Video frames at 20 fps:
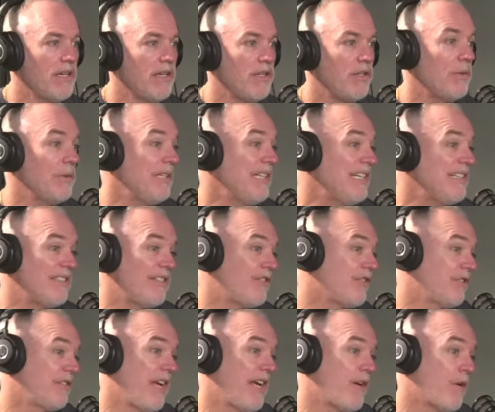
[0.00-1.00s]
you need to
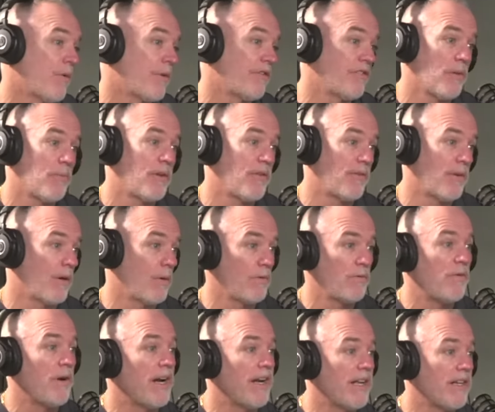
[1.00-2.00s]
just take ownership of your own
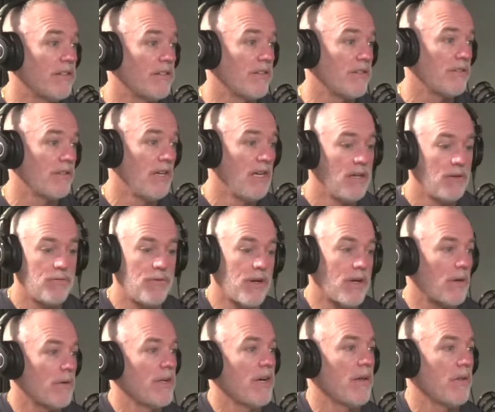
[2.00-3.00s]
finances,
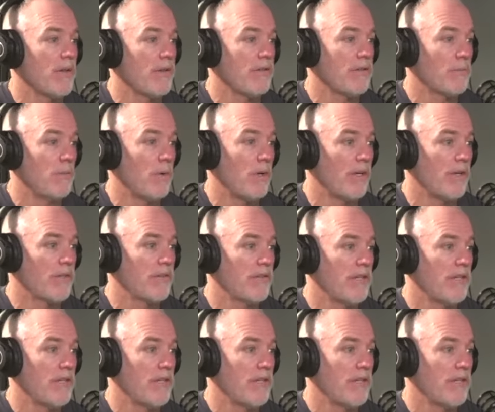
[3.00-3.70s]
figure out how this works,